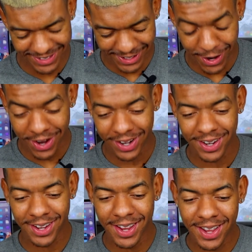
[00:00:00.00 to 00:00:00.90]
sorry,
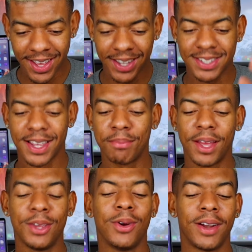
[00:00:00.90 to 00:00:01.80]
accept
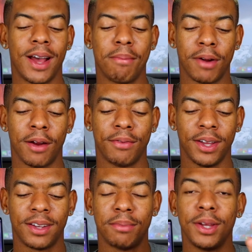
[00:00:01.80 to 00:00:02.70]
that you are not
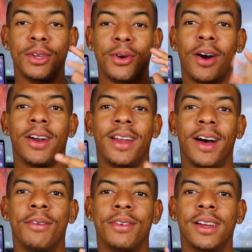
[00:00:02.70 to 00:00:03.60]
perfect, but you are
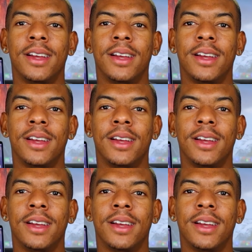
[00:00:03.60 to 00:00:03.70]
enough.